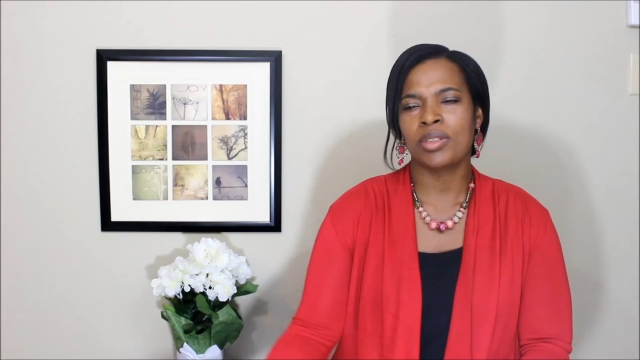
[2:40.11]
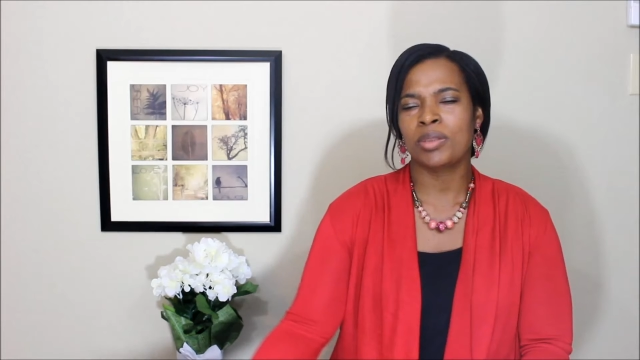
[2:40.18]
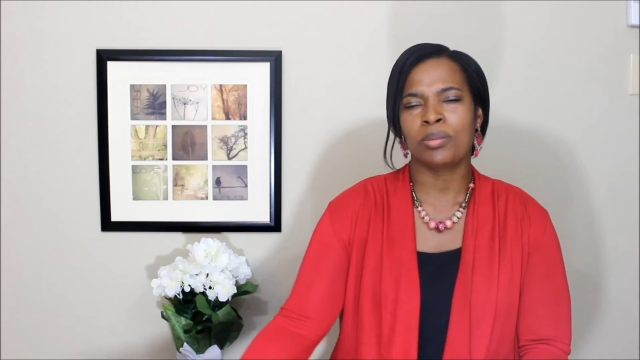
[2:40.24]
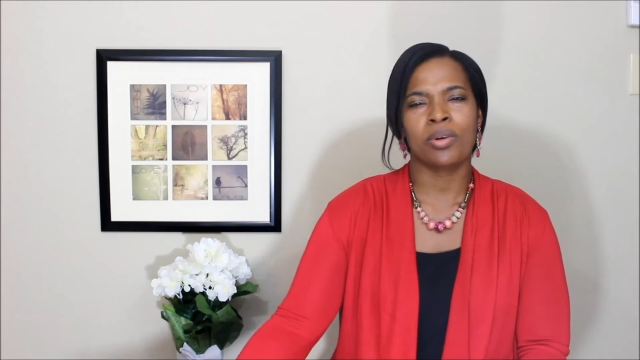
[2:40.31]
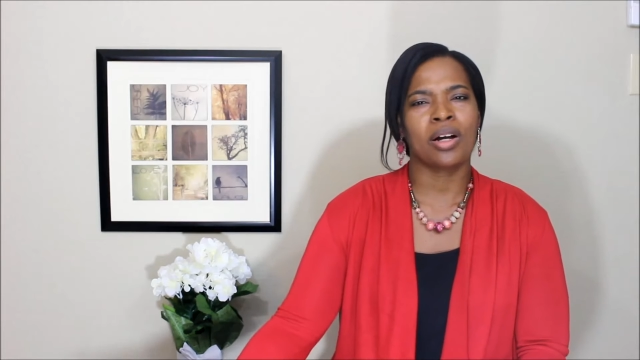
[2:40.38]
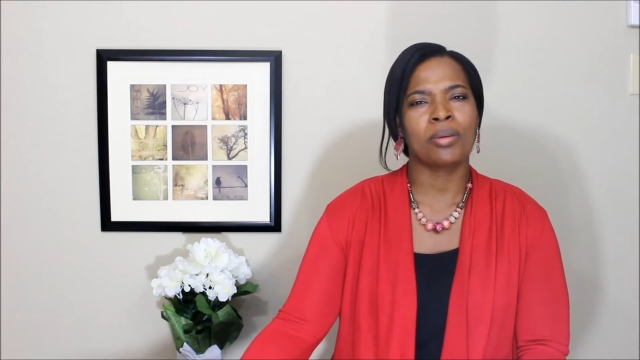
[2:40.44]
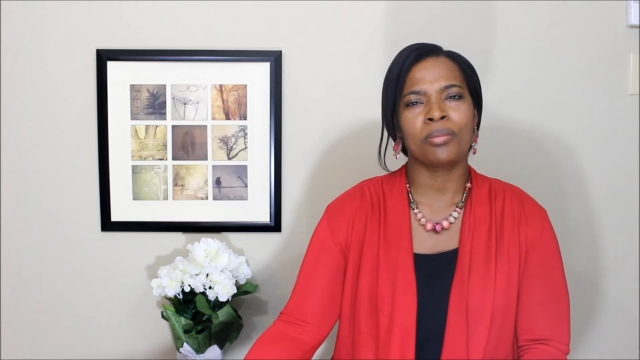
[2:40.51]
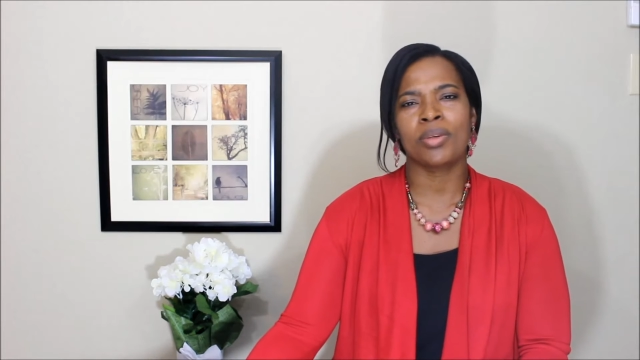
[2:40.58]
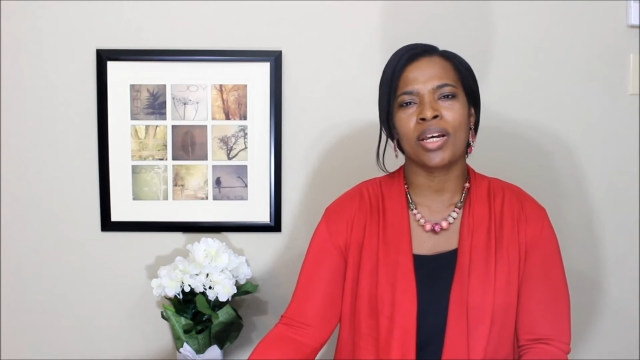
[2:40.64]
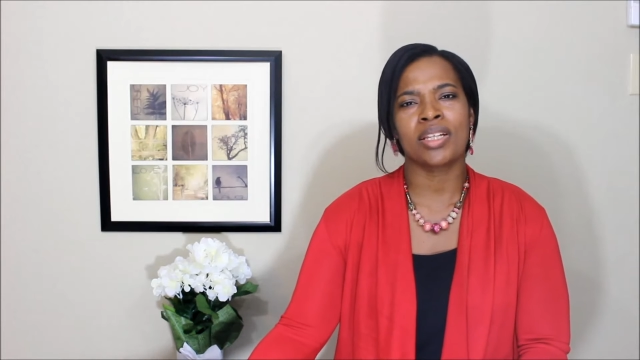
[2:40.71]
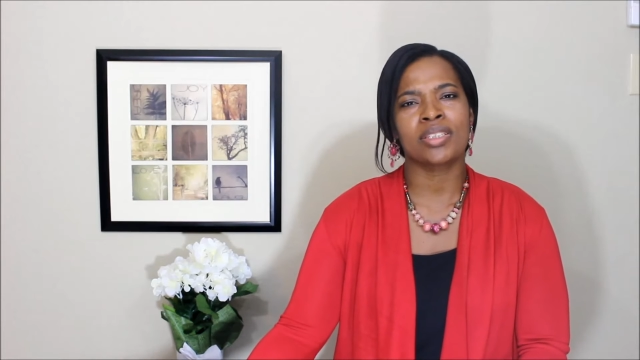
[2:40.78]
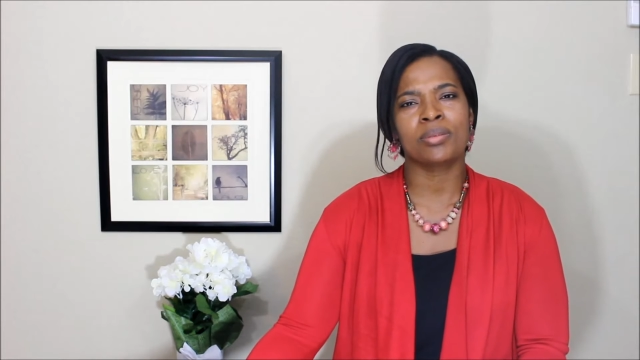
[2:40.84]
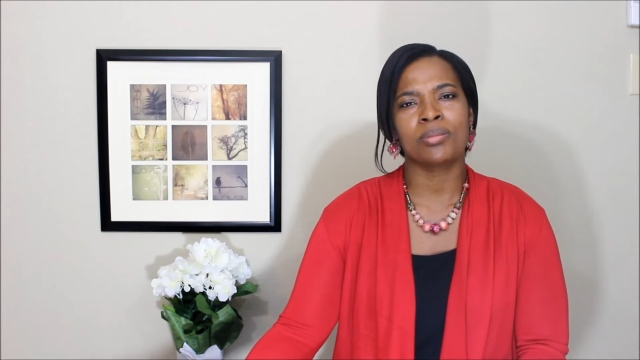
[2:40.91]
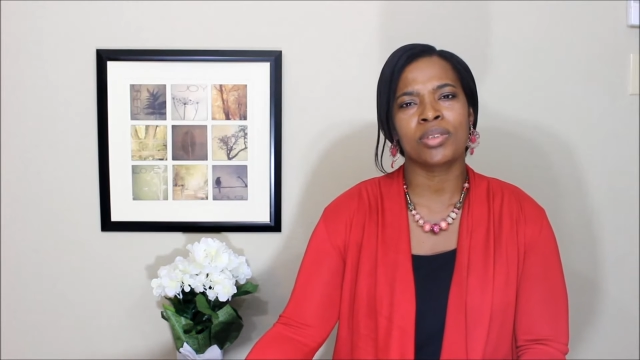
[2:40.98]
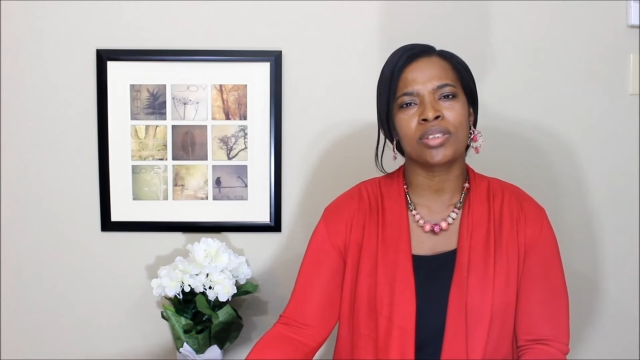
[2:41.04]
this problem
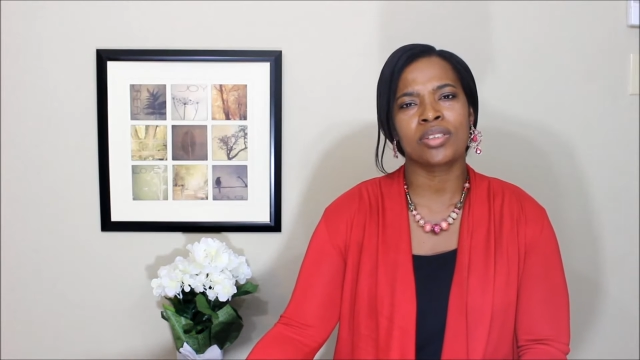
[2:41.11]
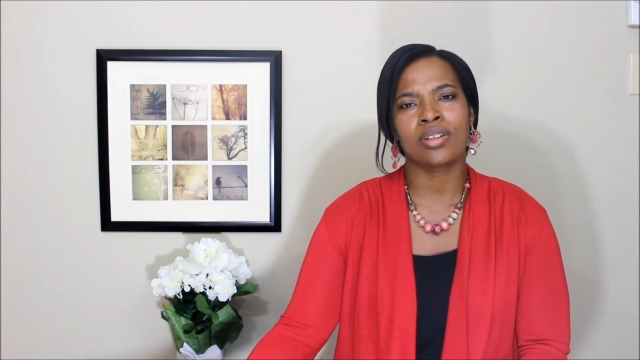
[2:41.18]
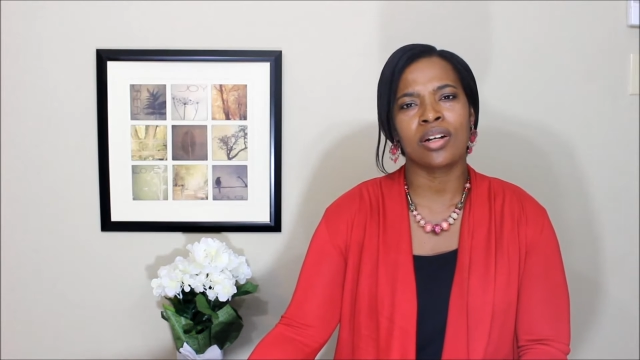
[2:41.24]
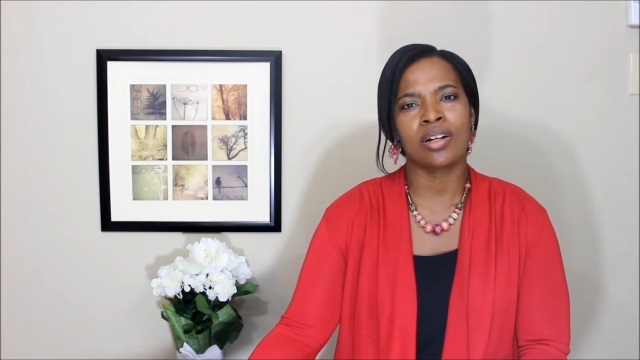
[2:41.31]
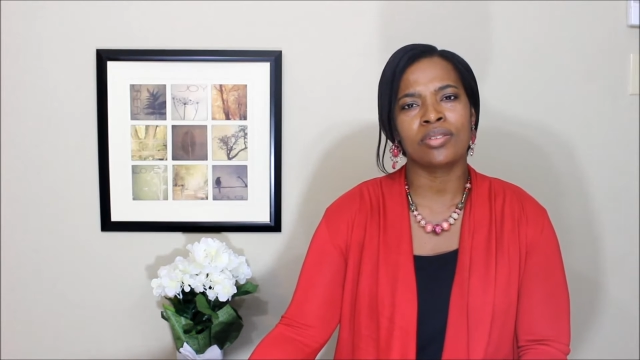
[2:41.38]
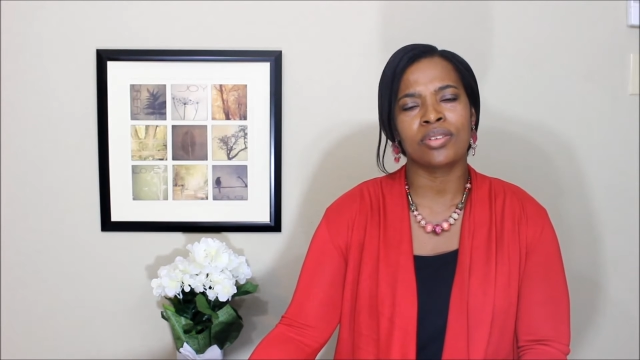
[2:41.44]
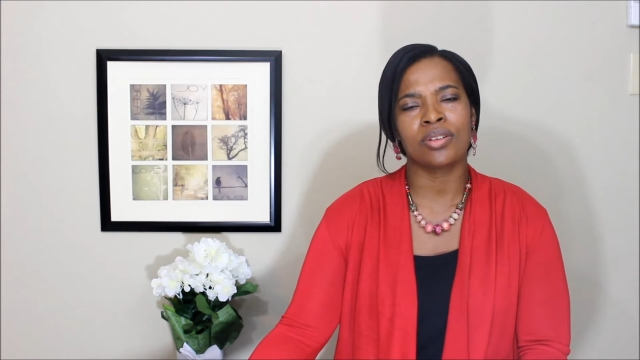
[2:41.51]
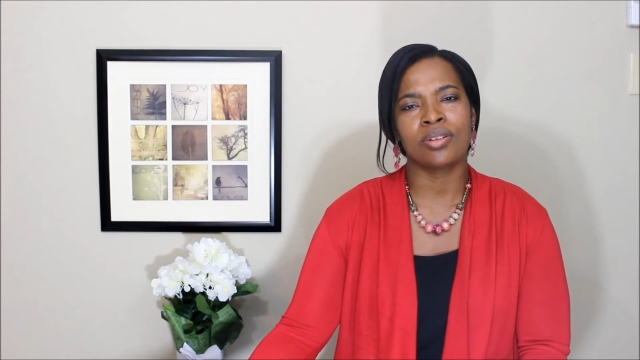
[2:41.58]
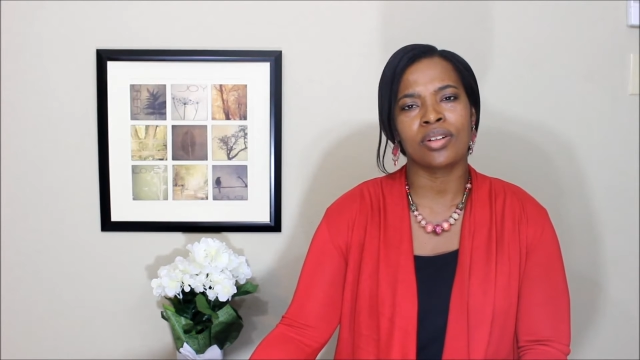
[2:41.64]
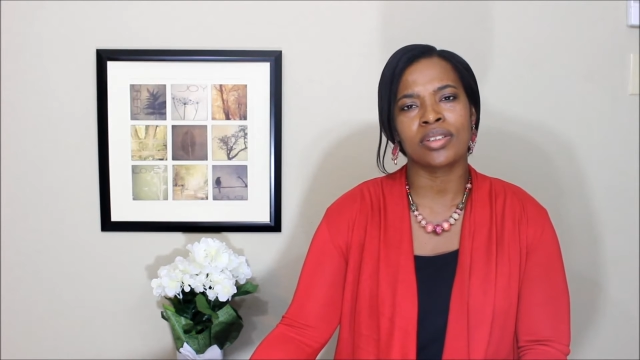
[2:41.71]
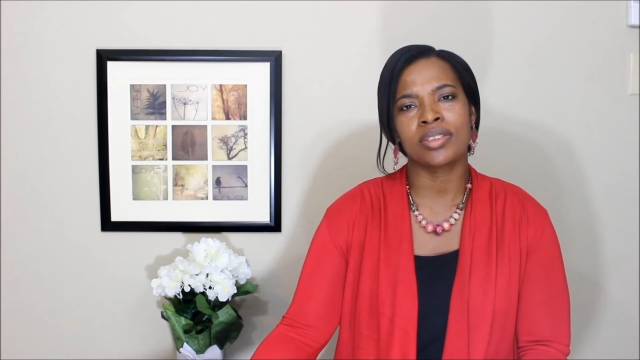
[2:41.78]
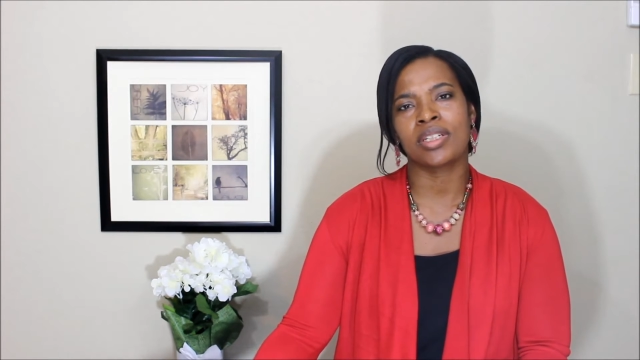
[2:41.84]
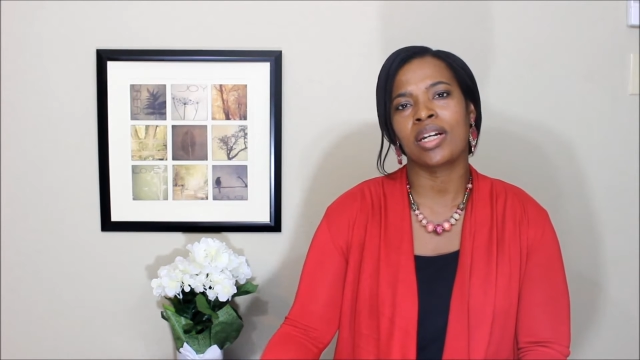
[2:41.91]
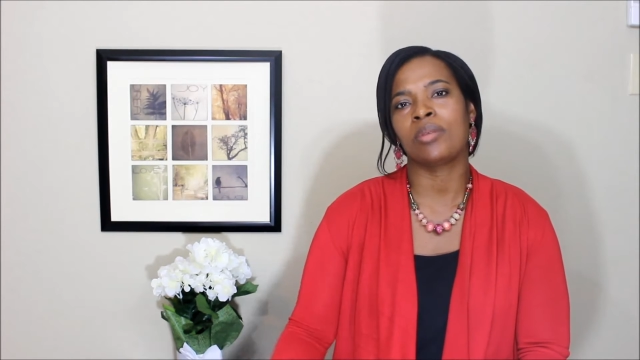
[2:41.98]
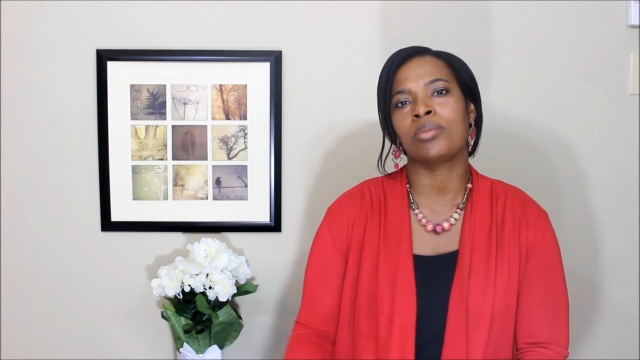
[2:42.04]
hasn't been solved a long
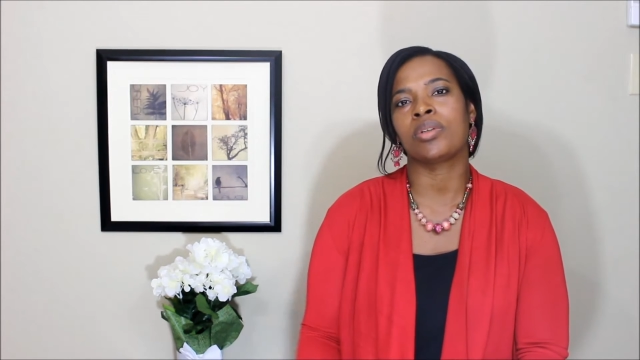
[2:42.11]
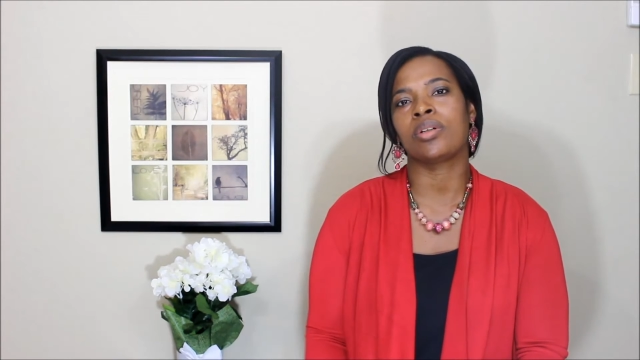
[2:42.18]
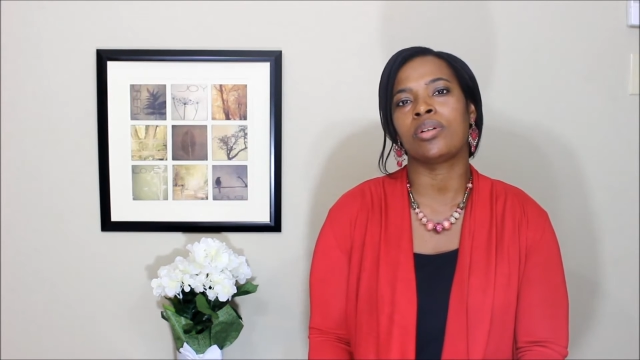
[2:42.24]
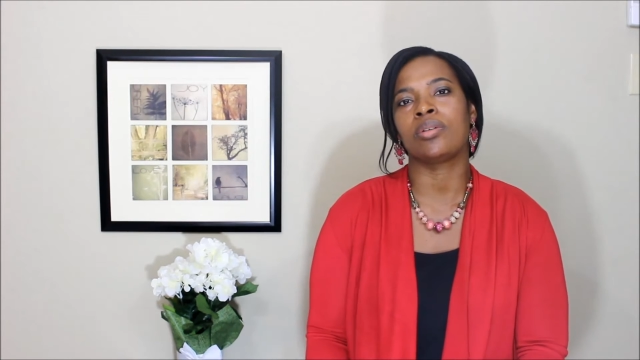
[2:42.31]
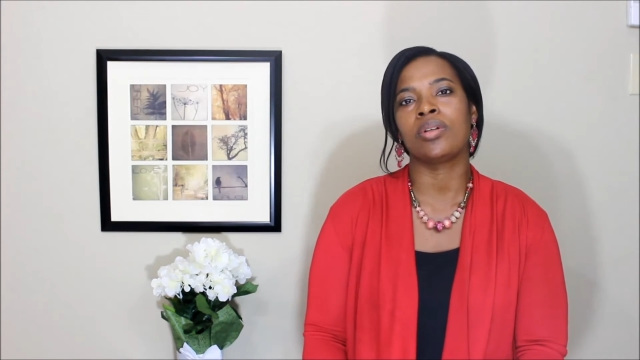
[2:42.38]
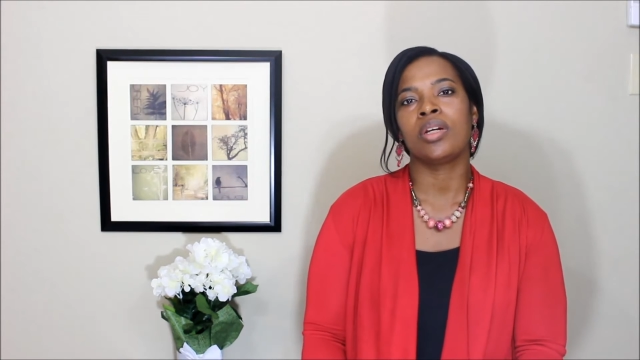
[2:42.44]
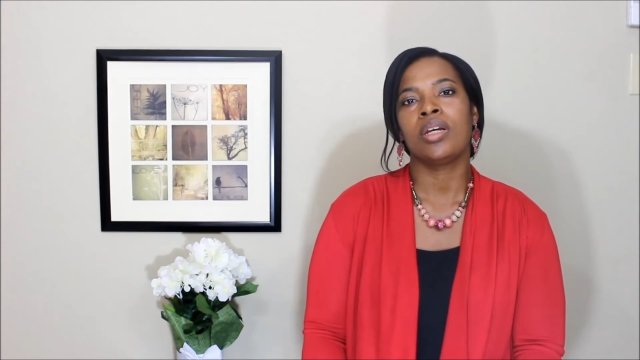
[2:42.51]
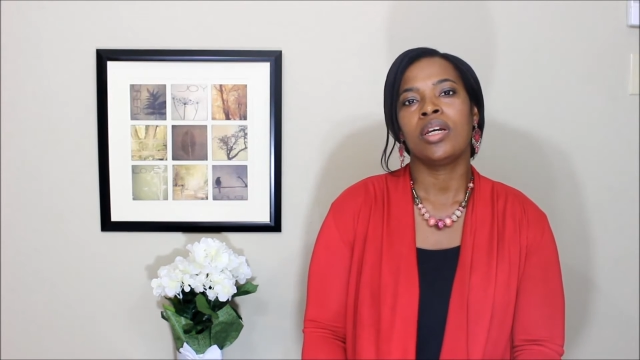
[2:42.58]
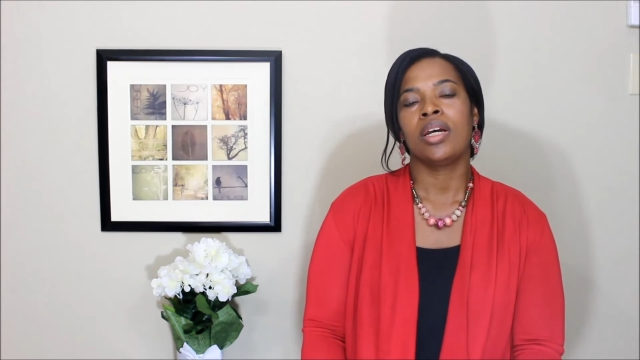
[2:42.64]
time ago?